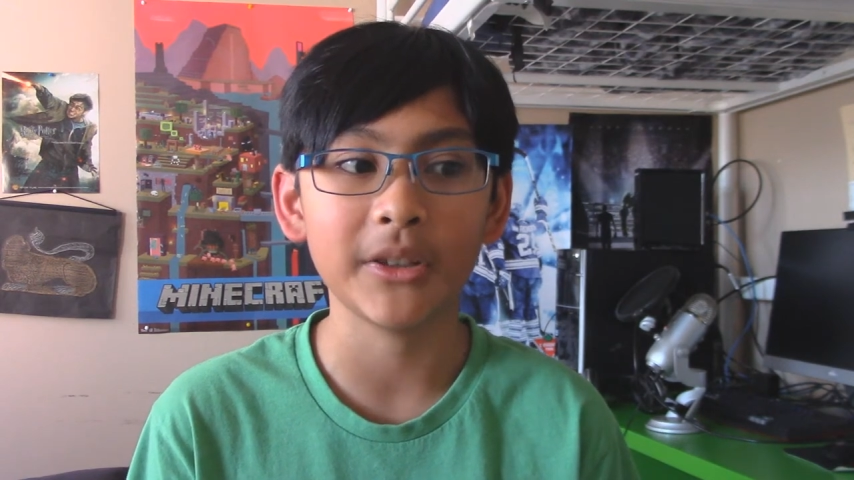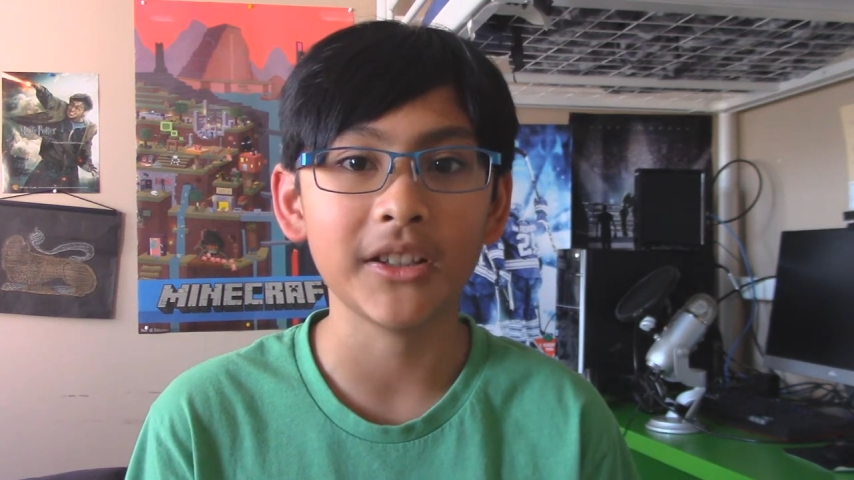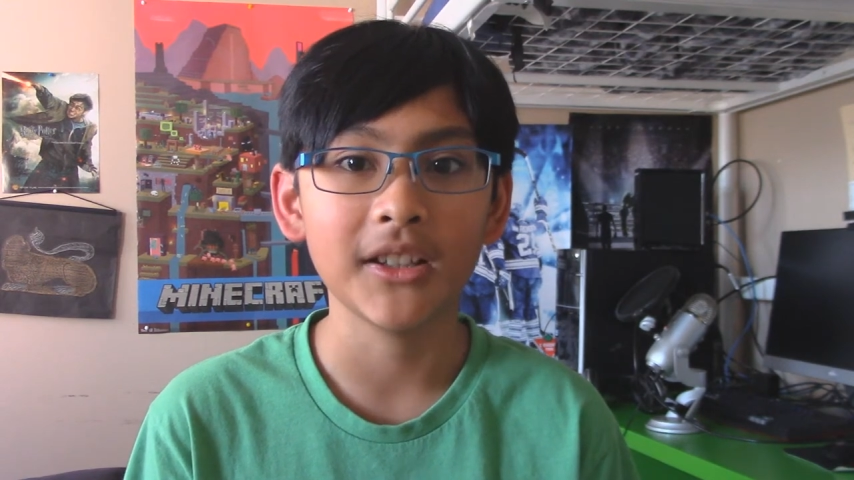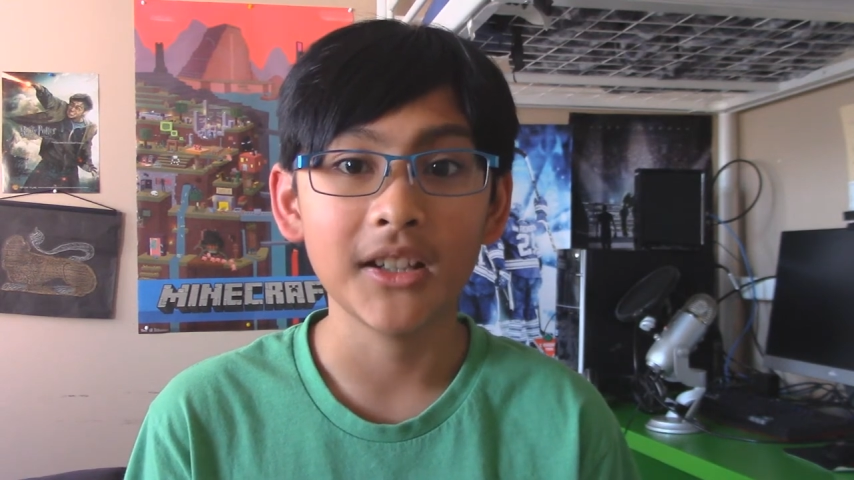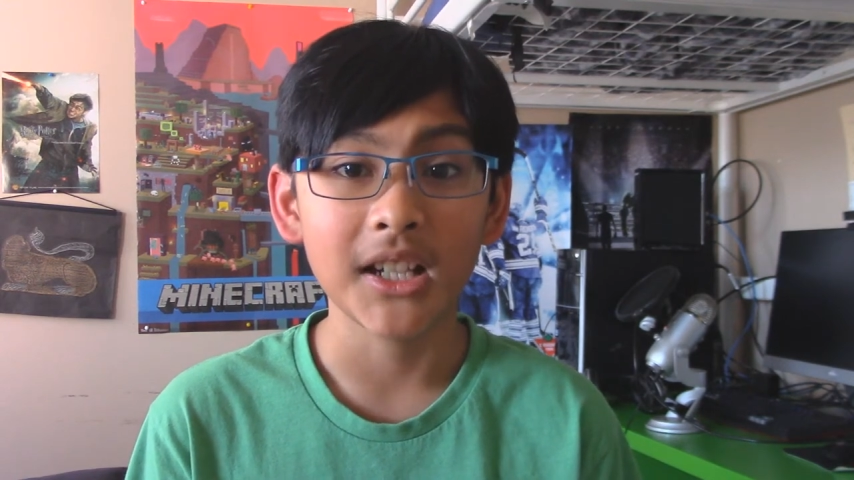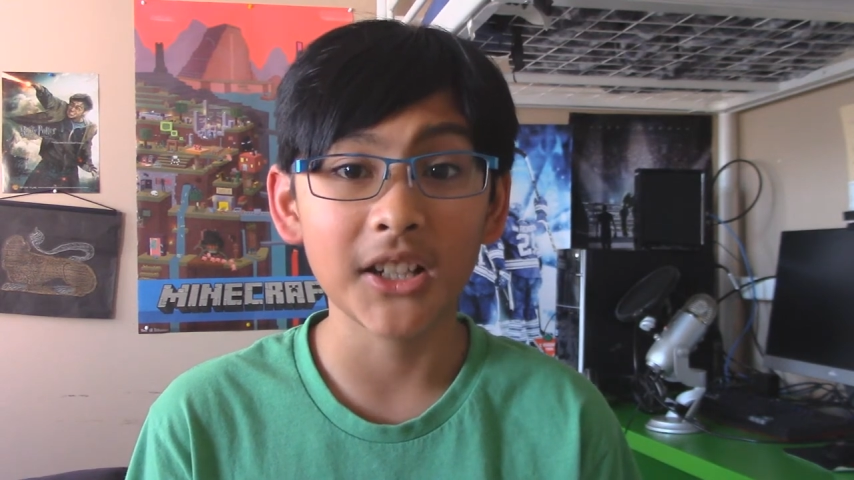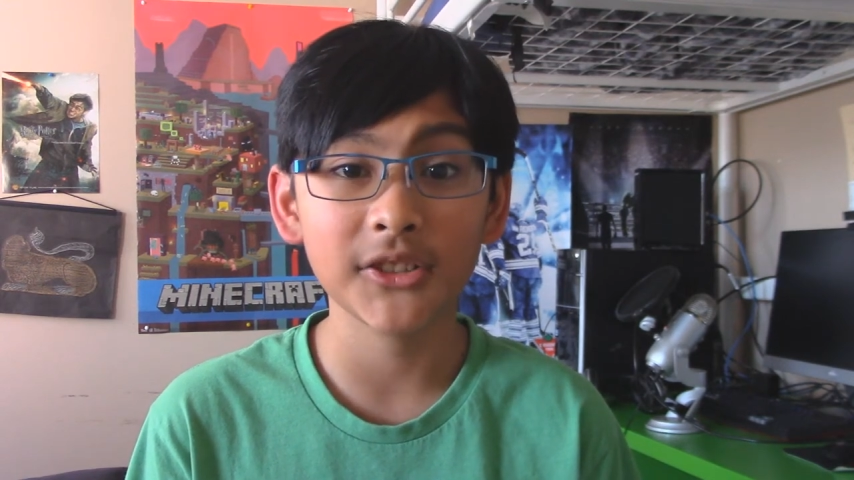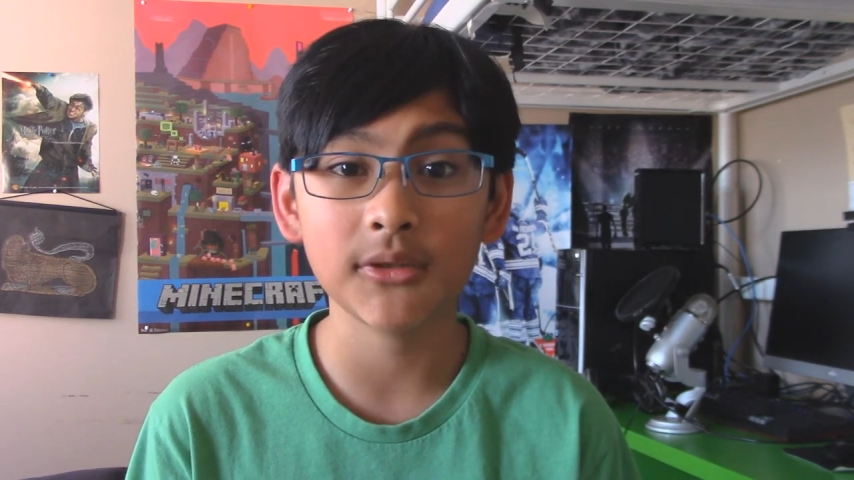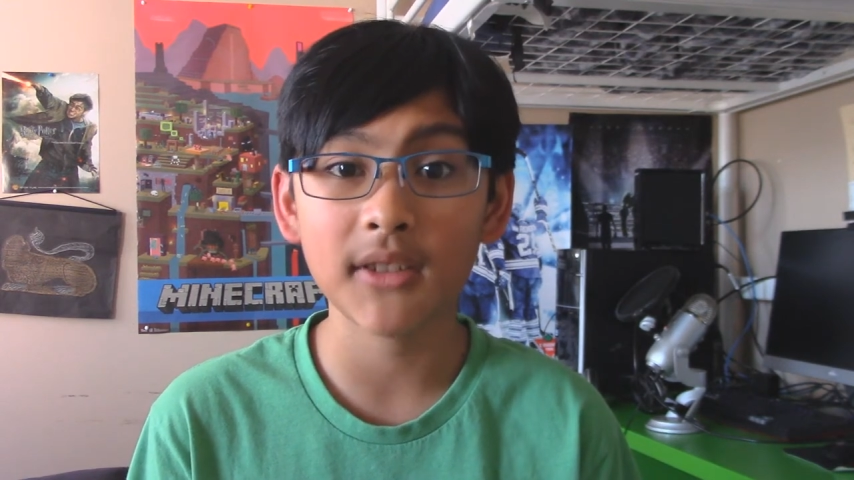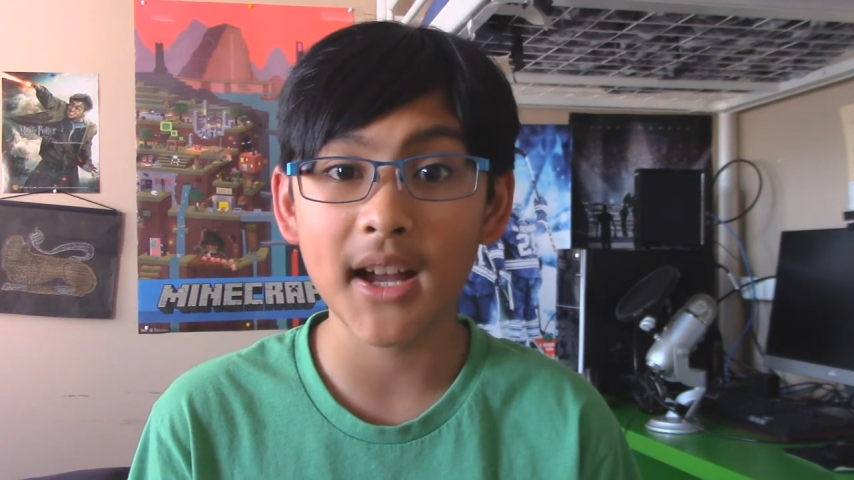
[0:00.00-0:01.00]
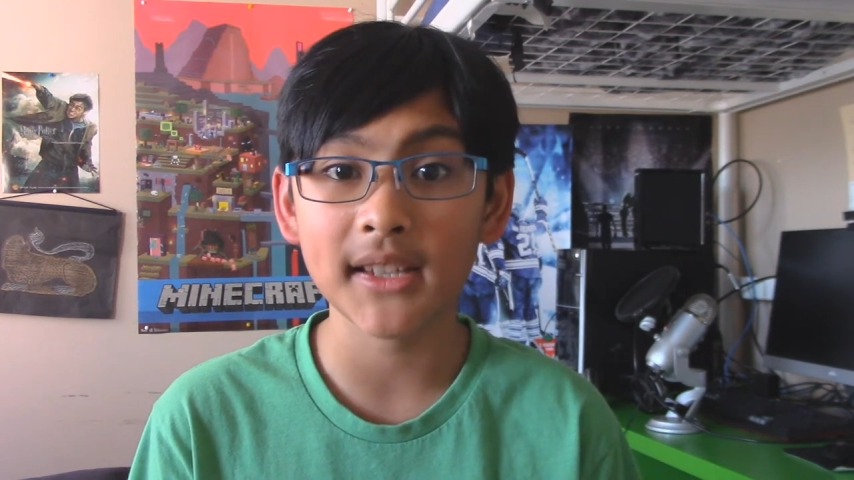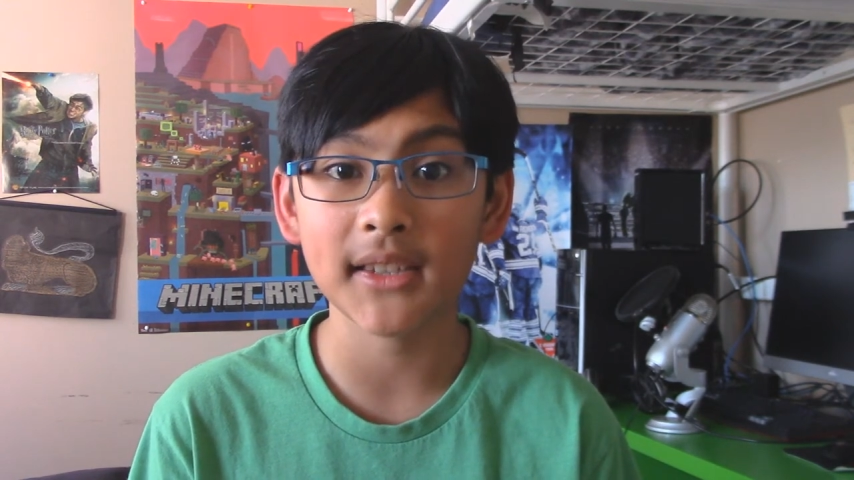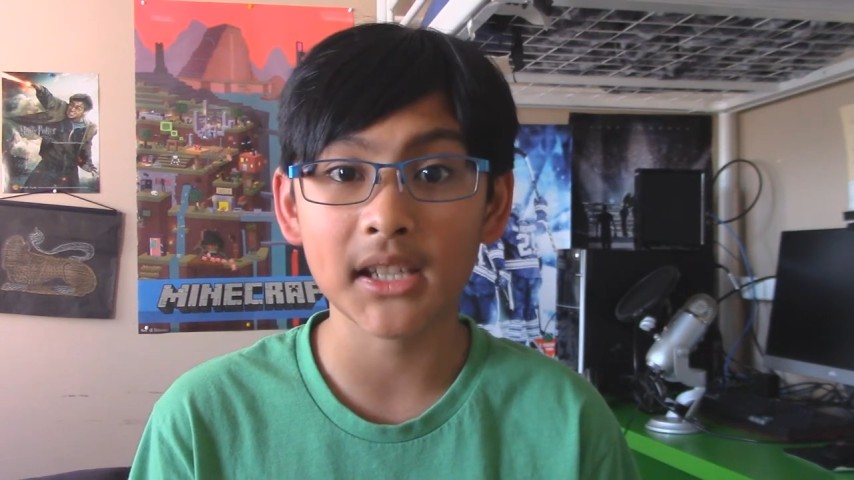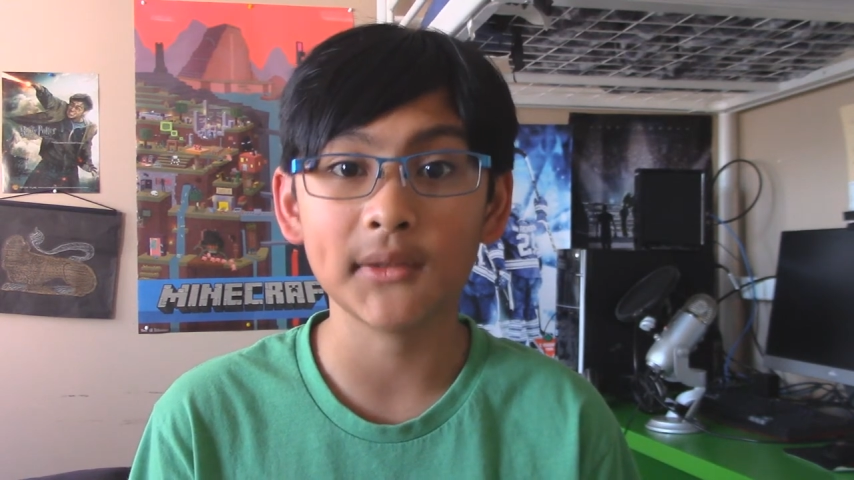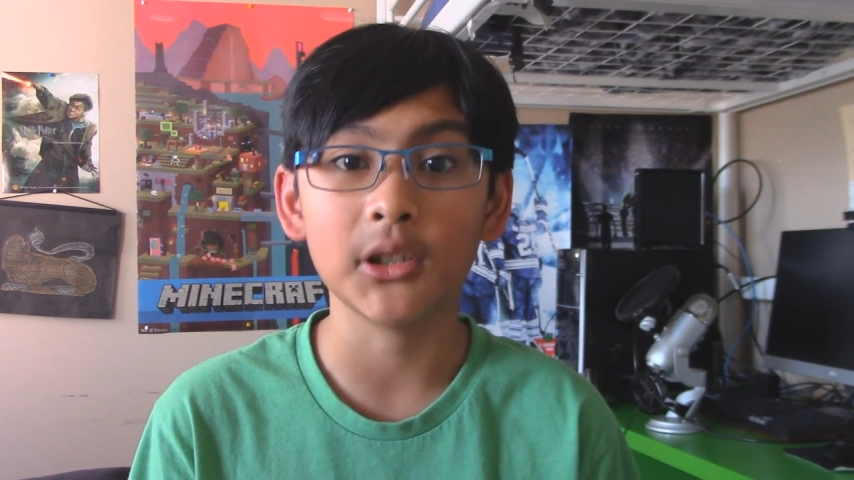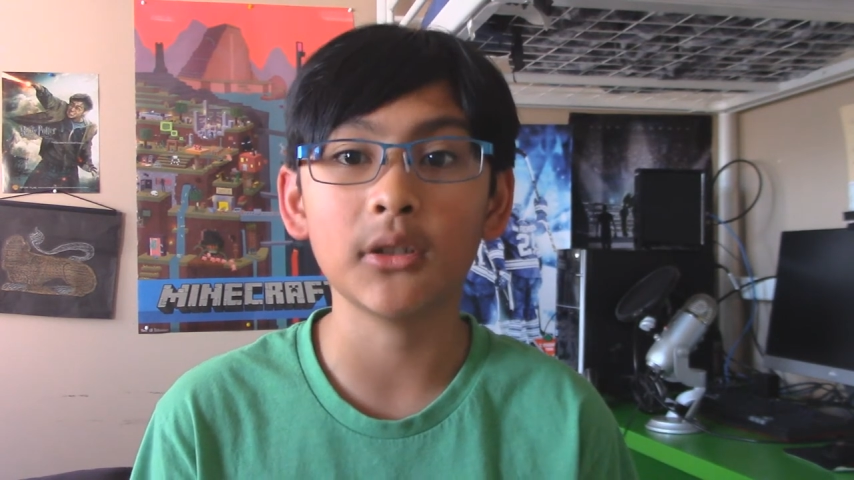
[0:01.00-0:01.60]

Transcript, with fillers: But I'll see you guys in the next video.